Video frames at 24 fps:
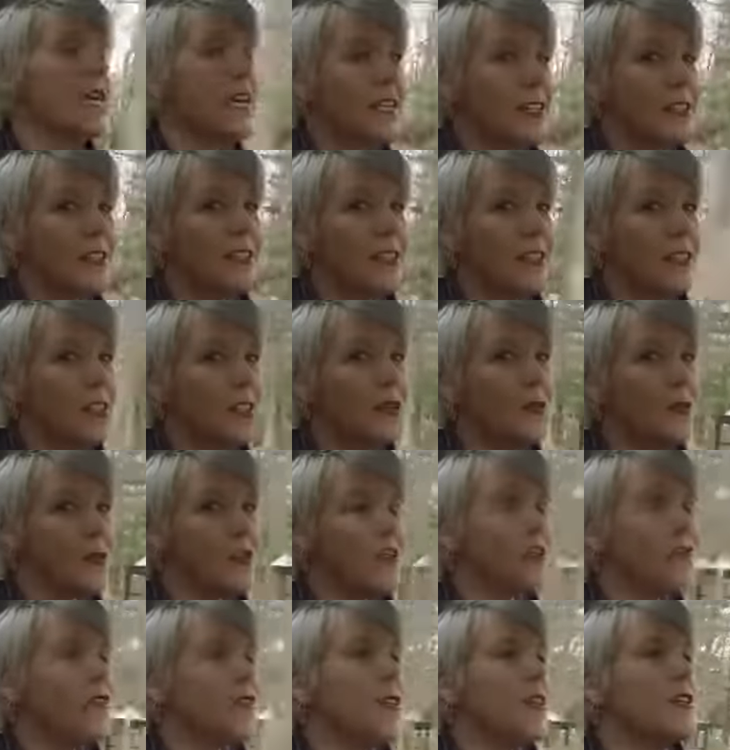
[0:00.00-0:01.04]
is a little bit
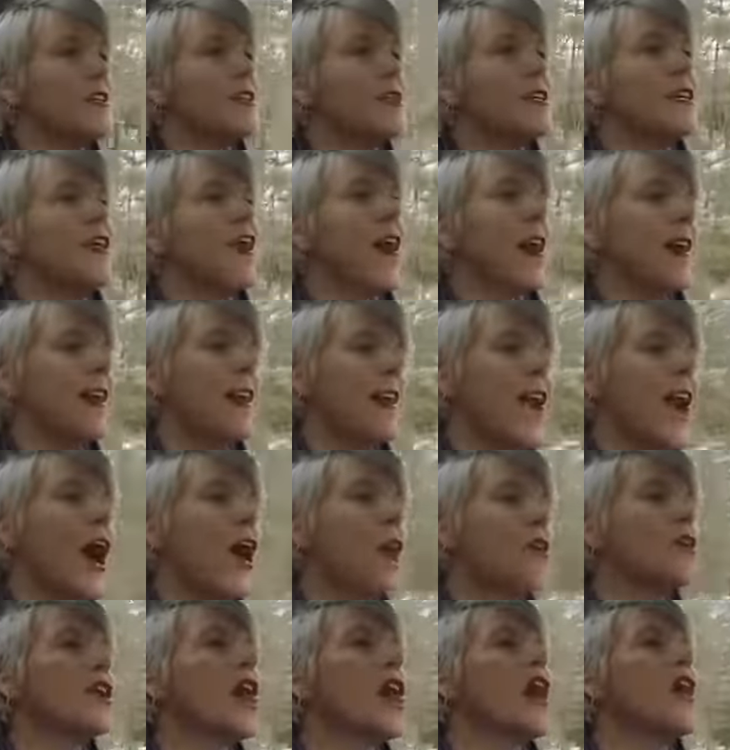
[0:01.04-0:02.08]
of fun to be gotten
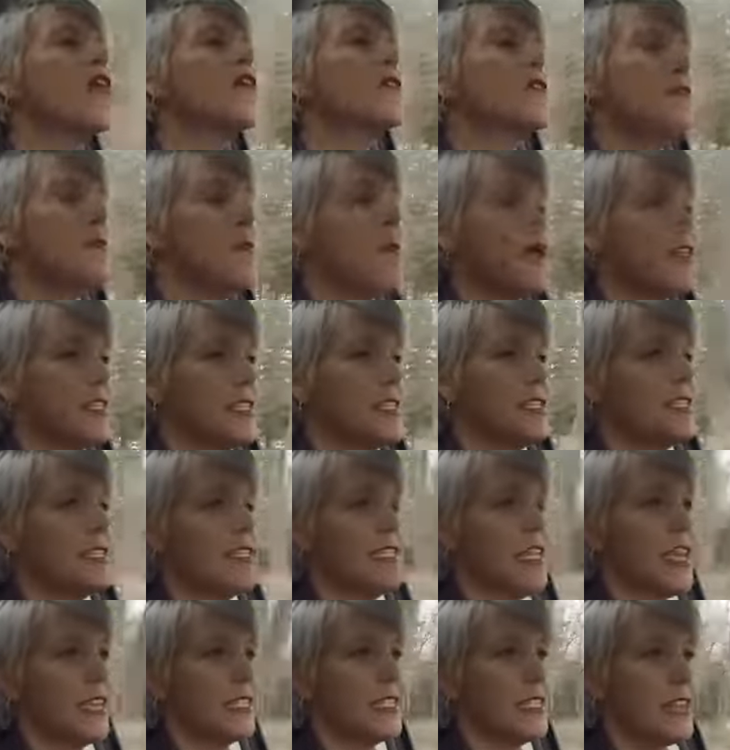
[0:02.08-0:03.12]
out of the Mazda
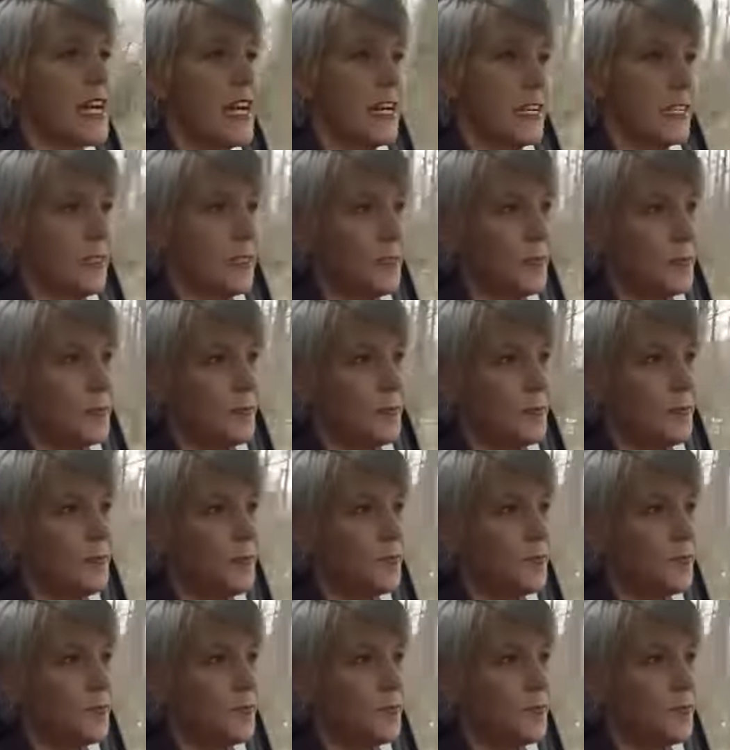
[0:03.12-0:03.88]
CX-9.